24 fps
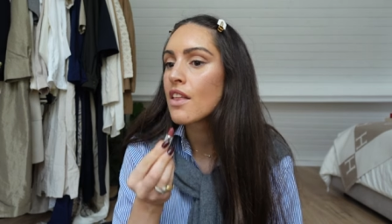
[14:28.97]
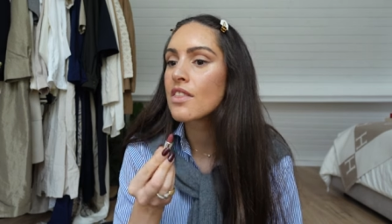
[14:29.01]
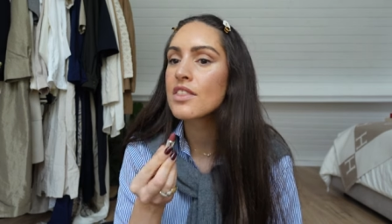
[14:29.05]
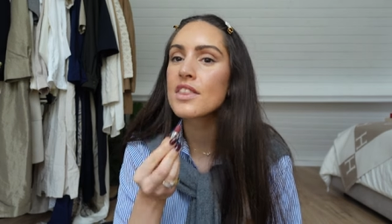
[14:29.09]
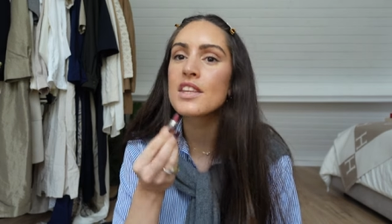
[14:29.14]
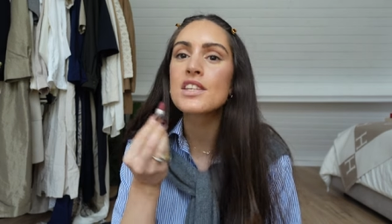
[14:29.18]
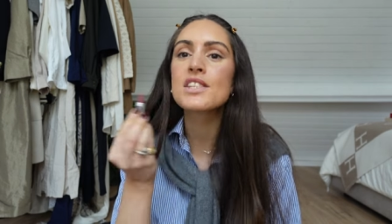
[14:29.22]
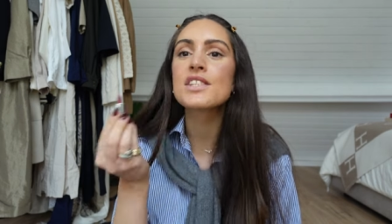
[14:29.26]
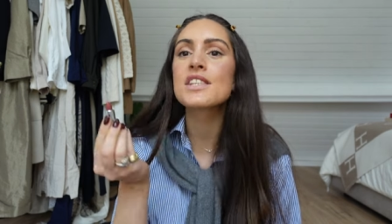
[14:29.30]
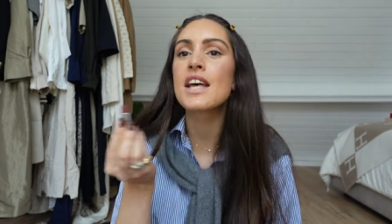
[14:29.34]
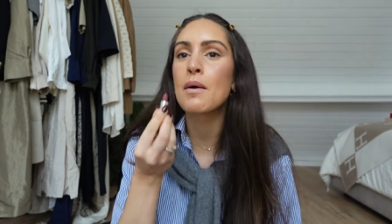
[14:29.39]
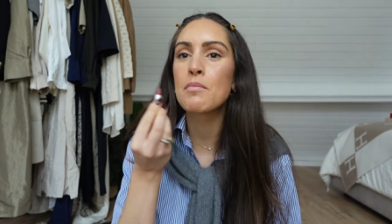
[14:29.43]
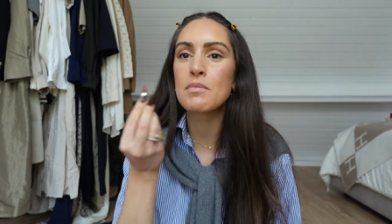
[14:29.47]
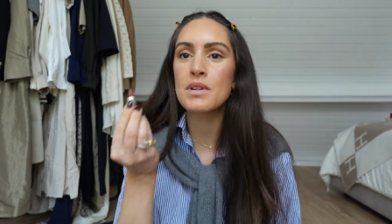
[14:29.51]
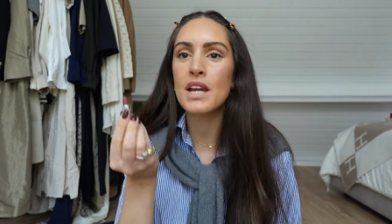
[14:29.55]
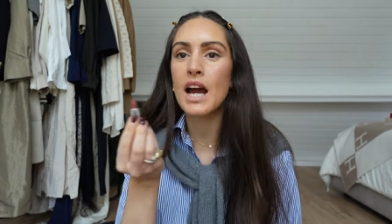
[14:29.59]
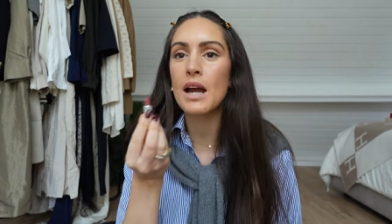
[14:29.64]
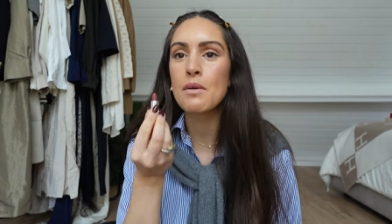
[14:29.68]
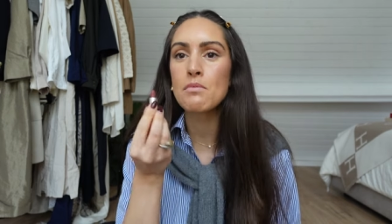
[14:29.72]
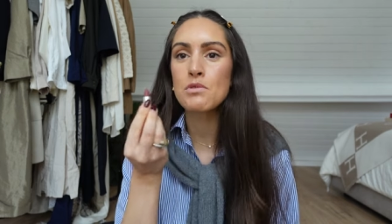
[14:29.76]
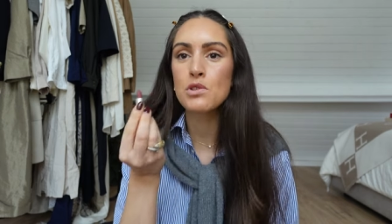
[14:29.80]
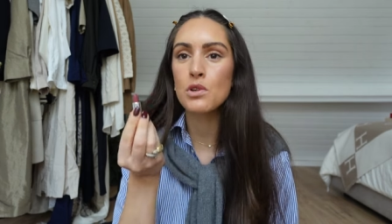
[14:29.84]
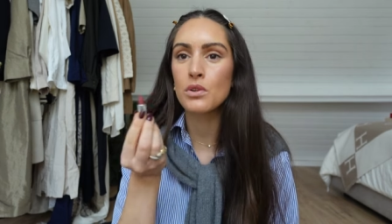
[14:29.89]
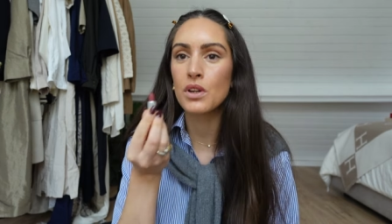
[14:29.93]
the
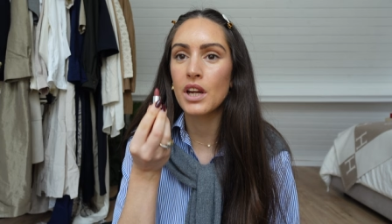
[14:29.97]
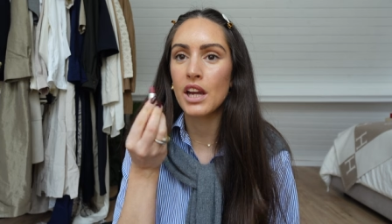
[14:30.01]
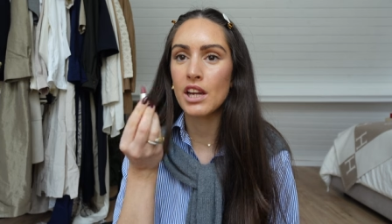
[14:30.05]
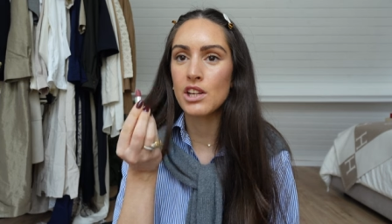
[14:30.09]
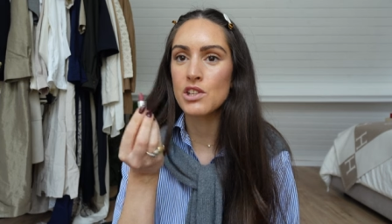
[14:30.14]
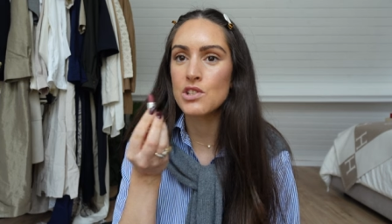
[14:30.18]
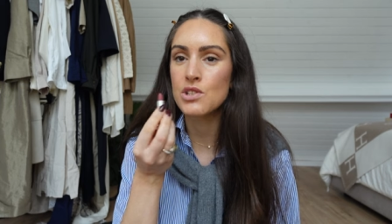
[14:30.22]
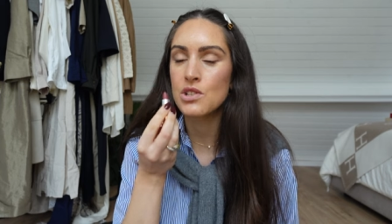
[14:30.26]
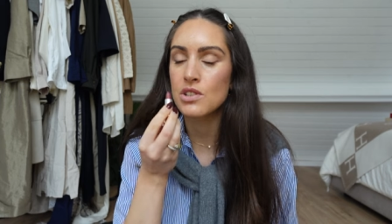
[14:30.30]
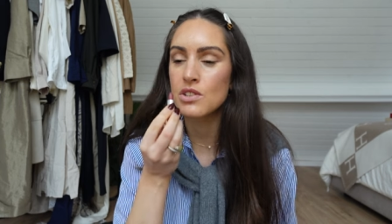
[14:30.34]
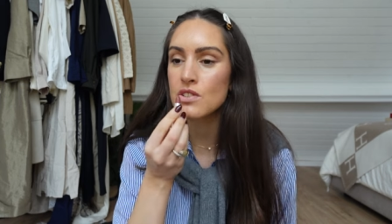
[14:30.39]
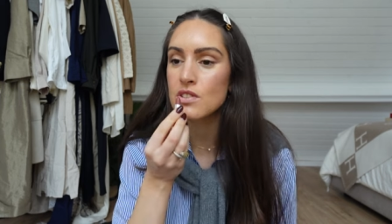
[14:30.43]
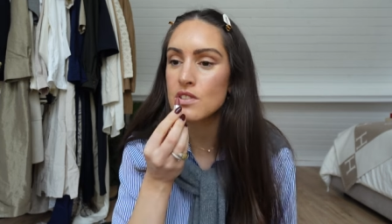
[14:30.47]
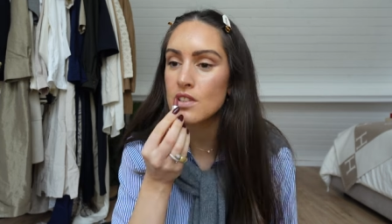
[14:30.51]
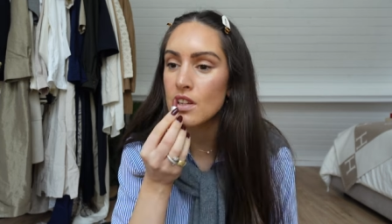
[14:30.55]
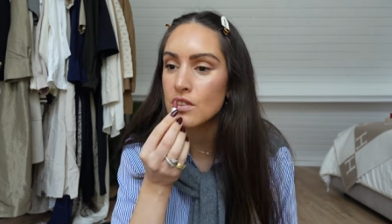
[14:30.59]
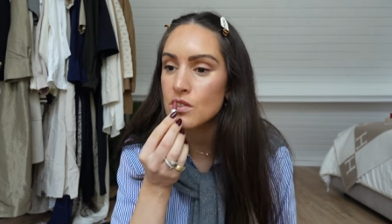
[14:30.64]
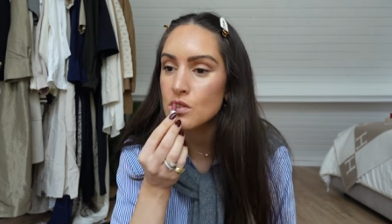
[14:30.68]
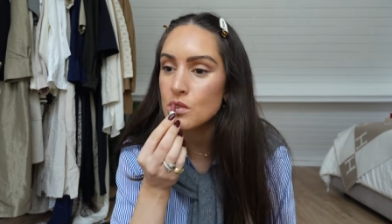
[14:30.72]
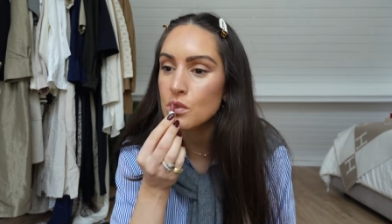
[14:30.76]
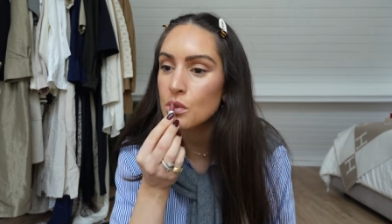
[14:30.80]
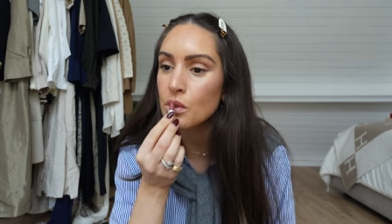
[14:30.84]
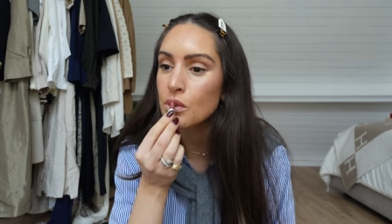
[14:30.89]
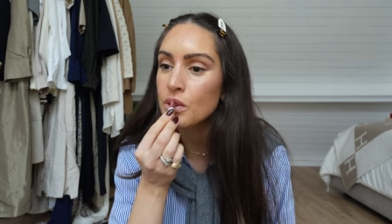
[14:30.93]
sometimes occasions
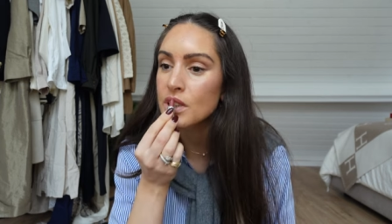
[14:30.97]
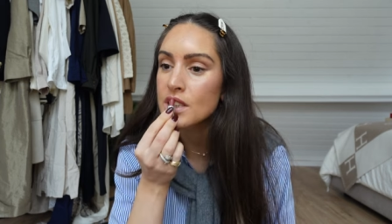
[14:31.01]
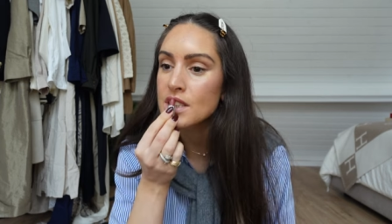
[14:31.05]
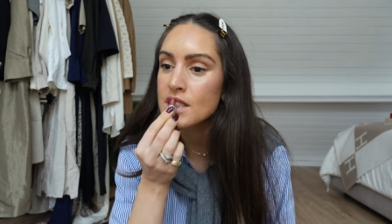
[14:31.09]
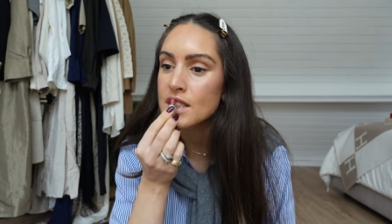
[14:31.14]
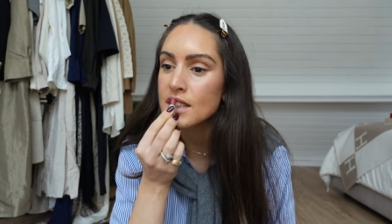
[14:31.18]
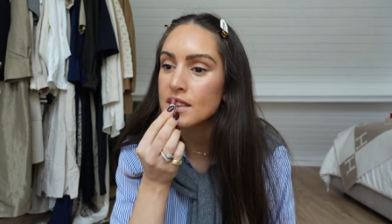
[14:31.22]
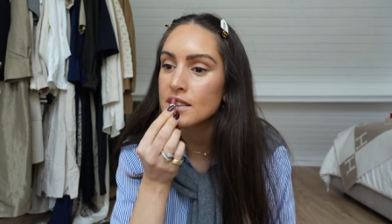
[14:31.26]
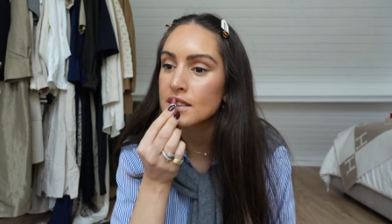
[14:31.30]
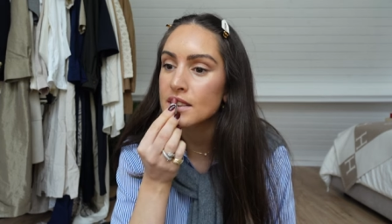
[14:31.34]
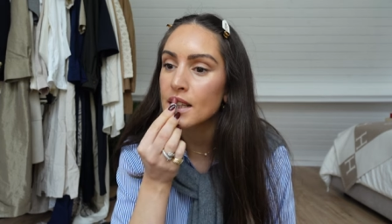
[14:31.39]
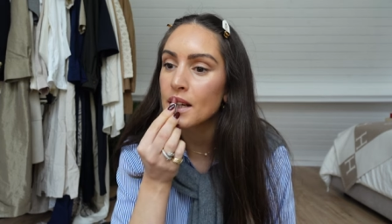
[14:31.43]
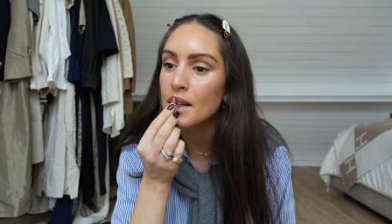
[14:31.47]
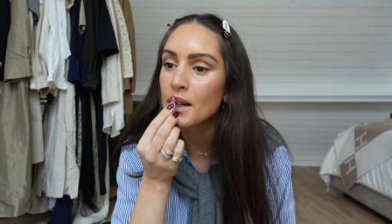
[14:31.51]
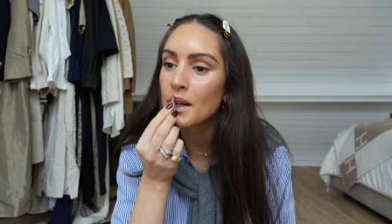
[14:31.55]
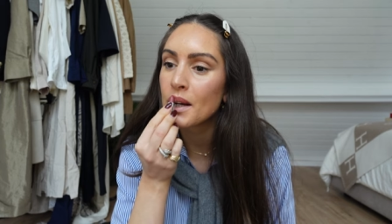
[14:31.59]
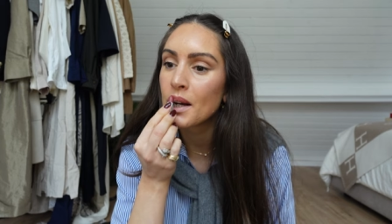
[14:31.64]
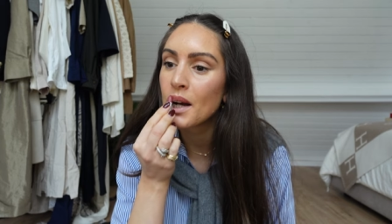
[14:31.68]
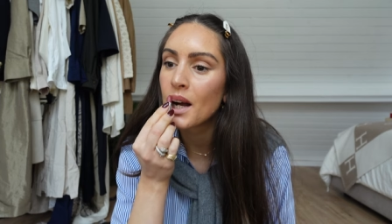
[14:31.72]
storage area.